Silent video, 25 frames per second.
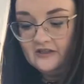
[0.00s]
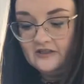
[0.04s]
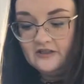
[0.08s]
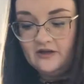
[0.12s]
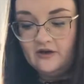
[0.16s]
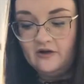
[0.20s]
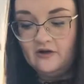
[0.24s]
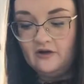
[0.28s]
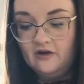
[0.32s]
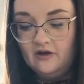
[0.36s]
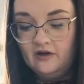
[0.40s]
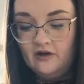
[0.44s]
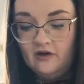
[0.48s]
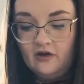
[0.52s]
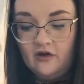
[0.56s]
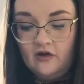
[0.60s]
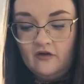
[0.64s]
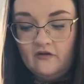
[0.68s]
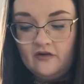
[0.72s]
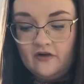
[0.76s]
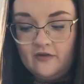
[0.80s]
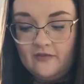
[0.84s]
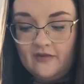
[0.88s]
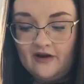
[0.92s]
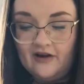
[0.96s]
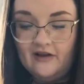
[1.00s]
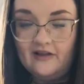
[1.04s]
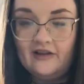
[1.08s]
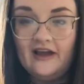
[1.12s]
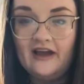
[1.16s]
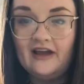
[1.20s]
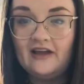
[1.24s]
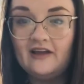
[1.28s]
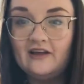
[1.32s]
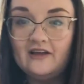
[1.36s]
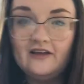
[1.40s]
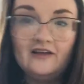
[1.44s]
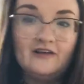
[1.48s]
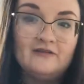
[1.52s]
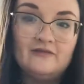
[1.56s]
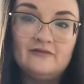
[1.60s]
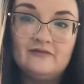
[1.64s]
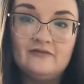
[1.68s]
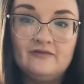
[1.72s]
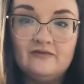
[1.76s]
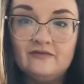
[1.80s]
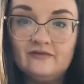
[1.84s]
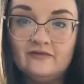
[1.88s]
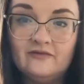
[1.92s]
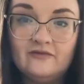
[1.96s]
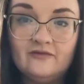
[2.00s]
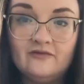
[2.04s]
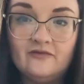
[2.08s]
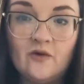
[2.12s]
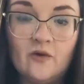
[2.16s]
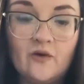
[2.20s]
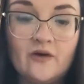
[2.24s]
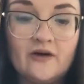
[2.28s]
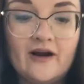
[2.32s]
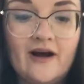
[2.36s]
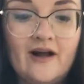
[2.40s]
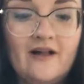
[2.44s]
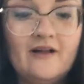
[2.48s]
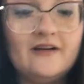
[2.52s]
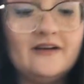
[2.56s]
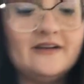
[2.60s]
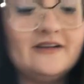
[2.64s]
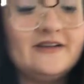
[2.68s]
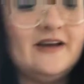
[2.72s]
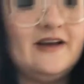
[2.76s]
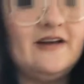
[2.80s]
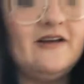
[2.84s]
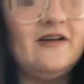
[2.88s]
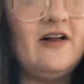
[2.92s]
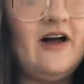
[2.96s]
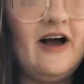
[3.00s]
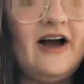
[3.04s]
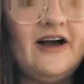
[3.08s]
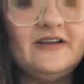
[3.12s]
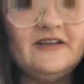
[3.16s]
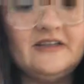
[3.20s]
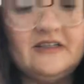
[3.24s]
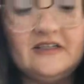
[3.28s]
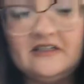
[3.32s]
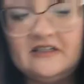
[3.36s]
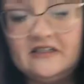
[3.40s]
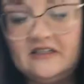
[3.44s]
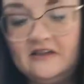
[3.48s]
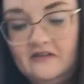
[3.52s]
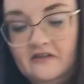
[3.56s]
So for a pair like $4 sunglasses,